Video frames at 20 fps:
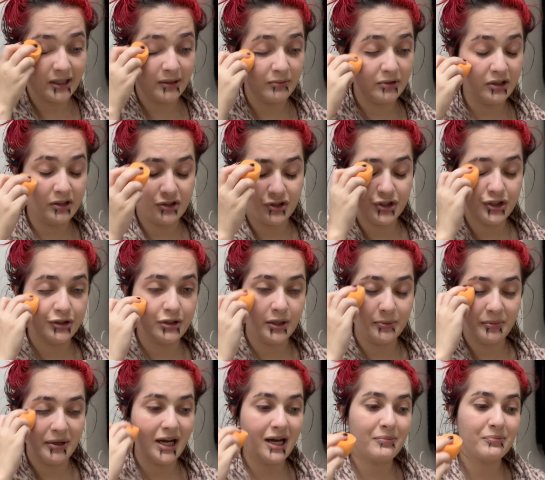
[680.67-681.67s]
I'm gonna show
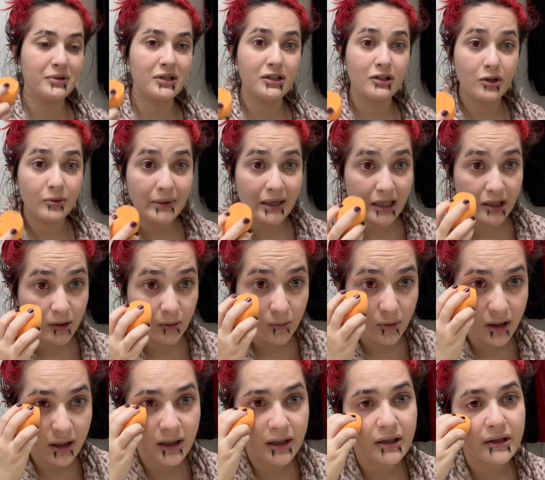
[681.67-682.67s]
up happy no matter
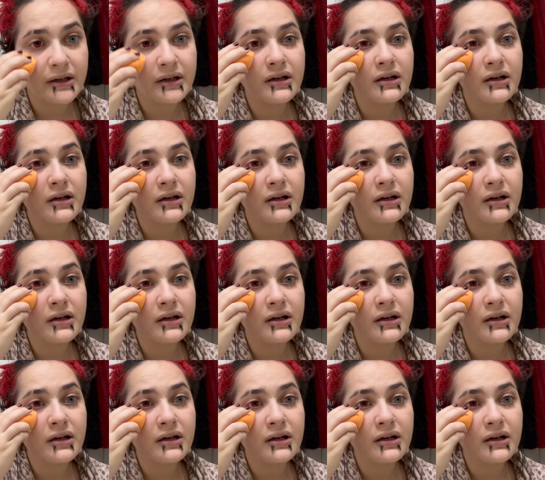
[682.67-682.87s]
what.